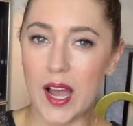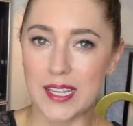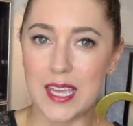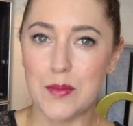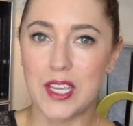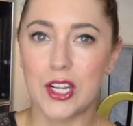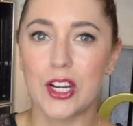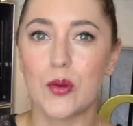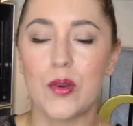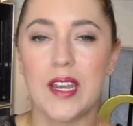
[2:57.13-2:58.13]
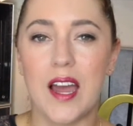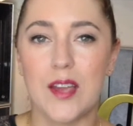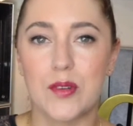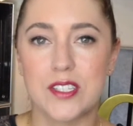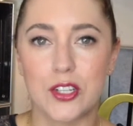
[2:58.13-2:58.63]
I came here when
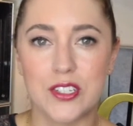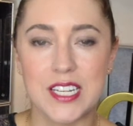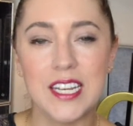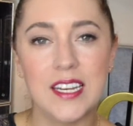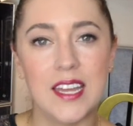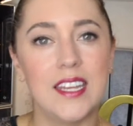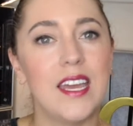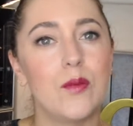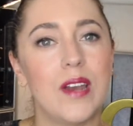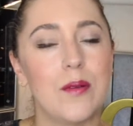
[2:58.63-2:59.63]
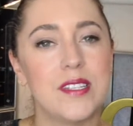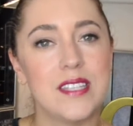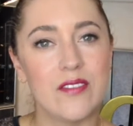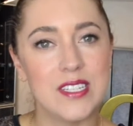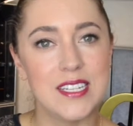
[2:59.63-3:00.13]
I was 13, and again when I was
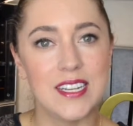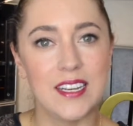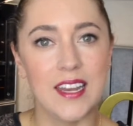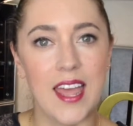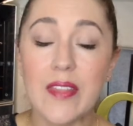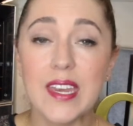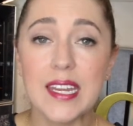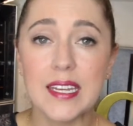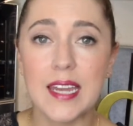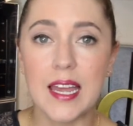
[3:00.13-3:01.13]
17, then again